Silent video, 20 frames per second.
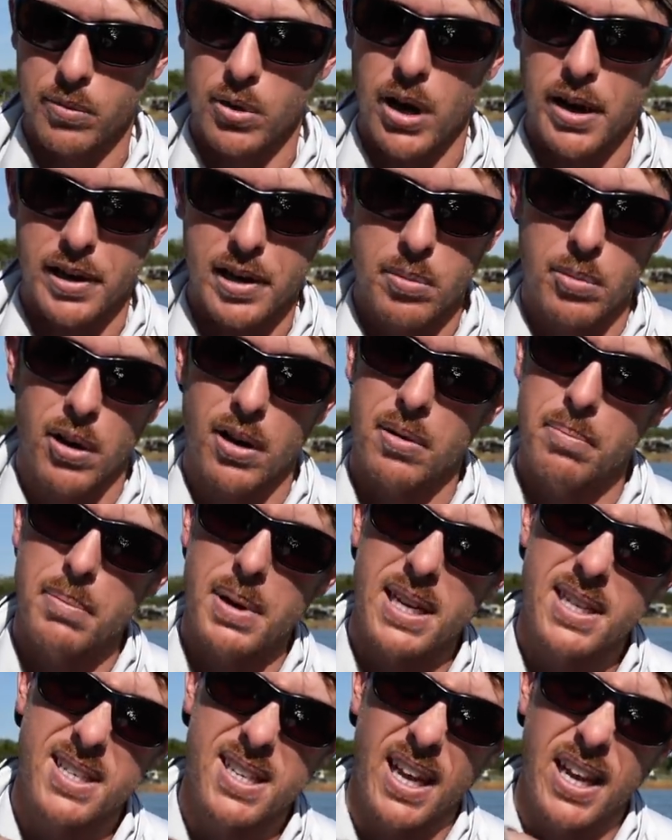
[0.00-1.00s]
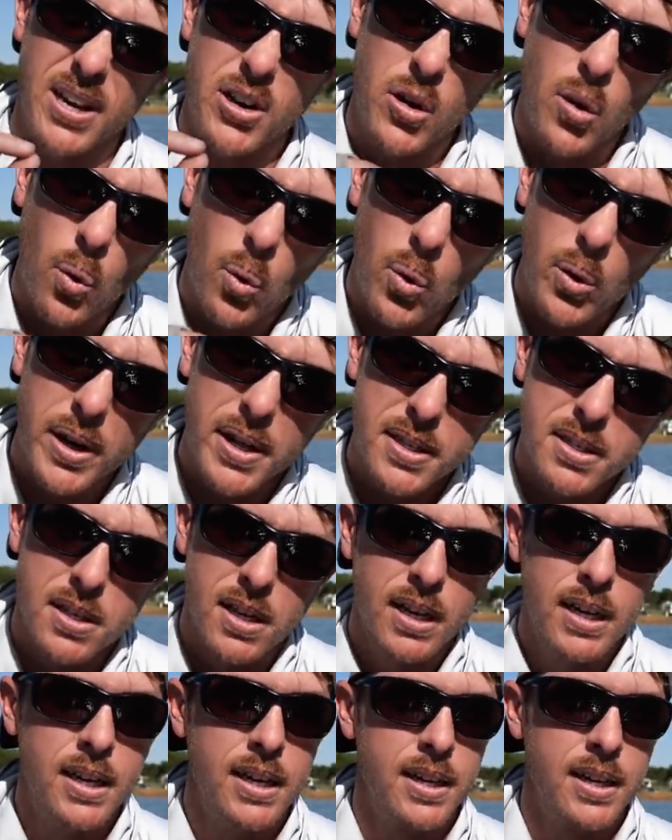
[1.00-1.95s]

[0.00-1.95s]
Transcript: rocky bottom. Makes that noise,